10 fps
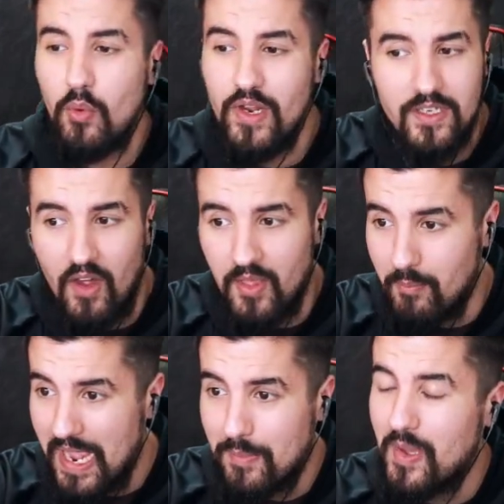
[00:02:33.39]
point on the
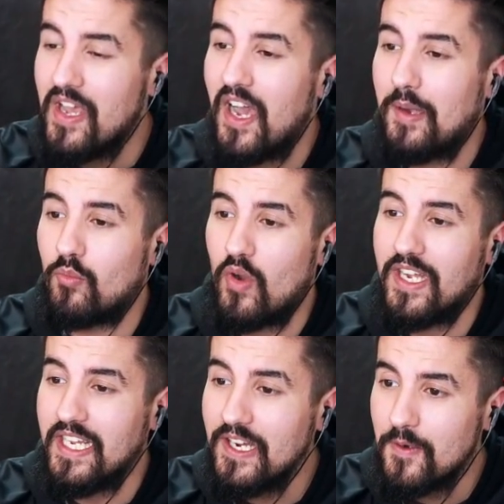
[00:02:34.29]
map
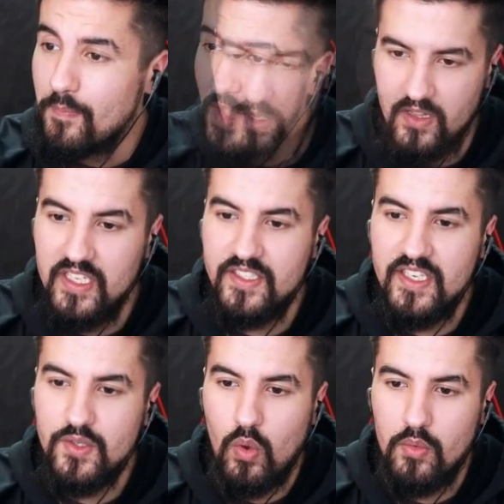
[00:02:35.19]
right here. This
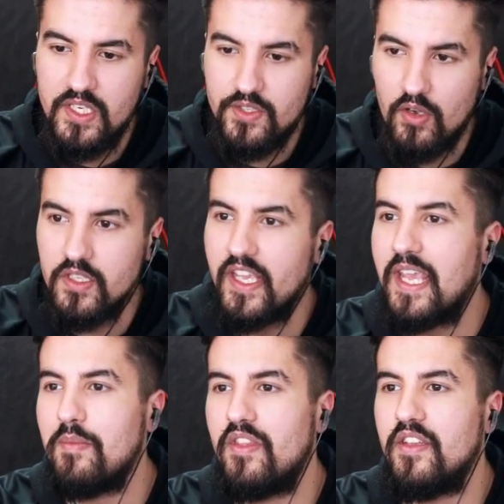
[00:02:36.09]
is where we start the
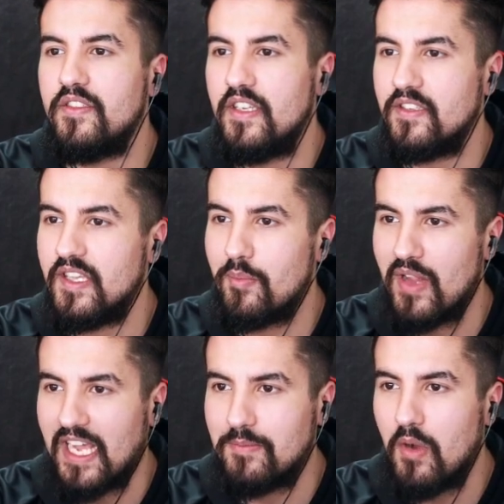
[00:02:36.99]
game. This is the
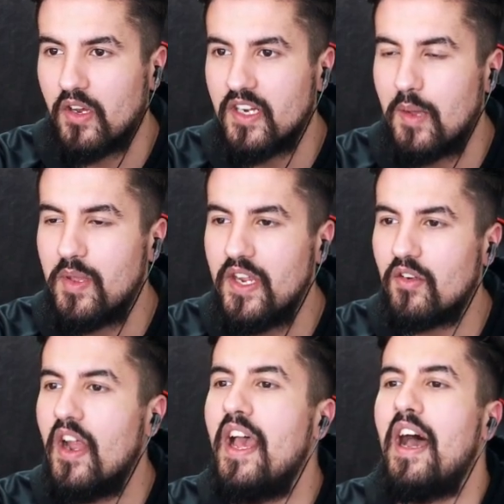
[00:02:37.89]
black market up
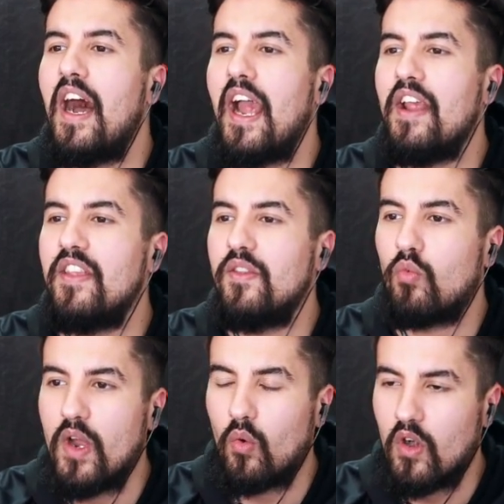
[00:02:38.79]
here, and then
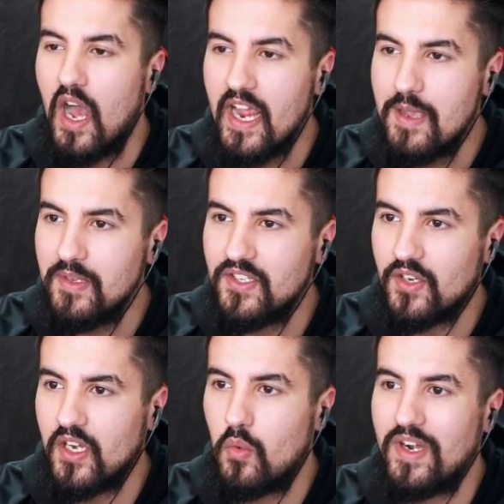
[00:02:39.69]
right where I am is
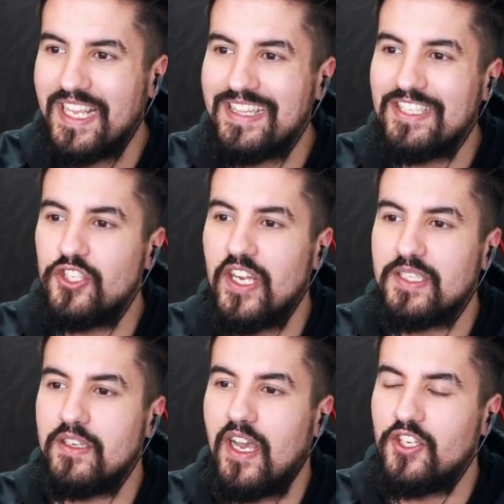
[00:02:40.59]
you're going to want to get this
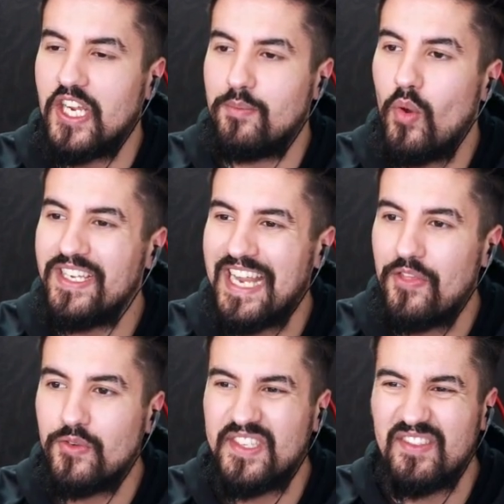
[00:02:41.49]
chest checkpoint,
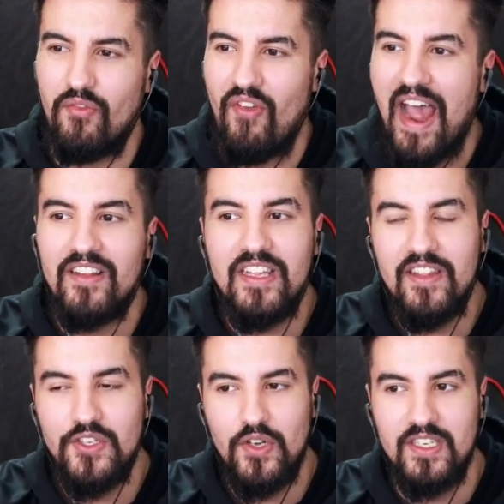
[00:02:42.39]
and there's this valley
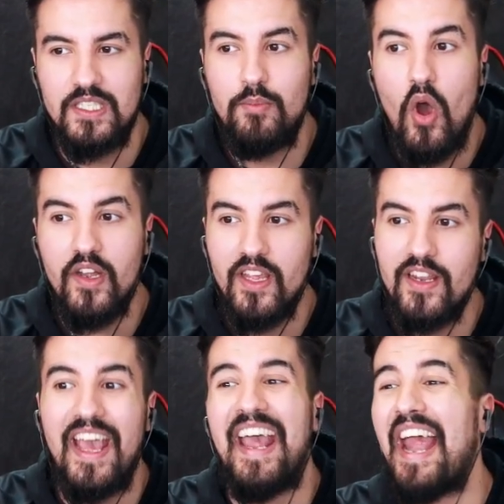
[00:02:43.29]
that you're going to spawn
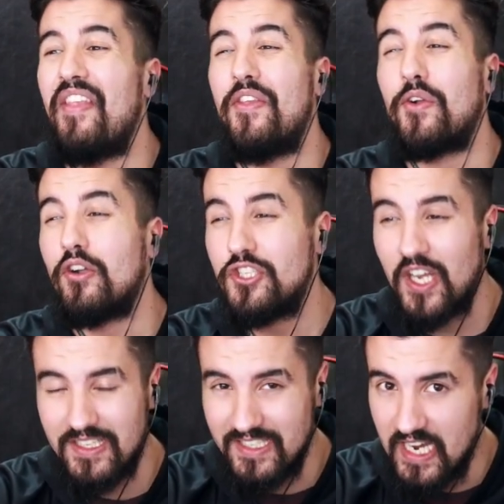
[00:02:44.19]
in, and there are
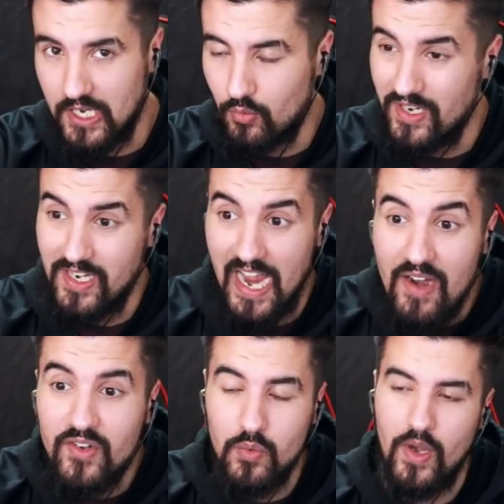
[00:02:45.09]
chests decorated
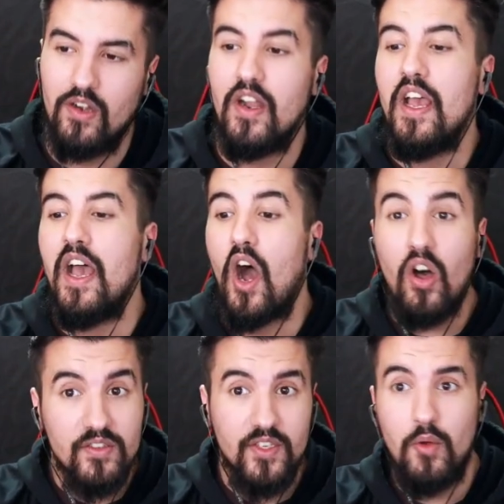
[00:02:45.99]
everywhere.
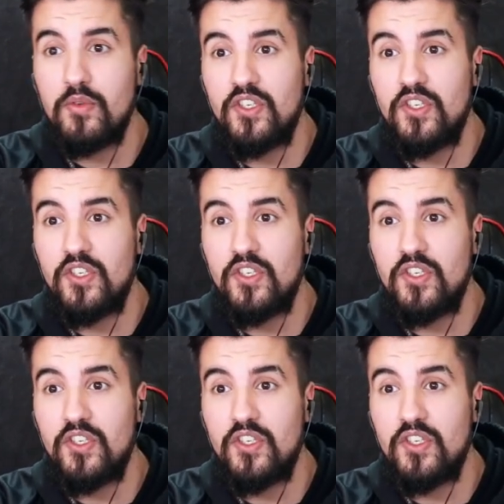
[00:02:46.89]
Also,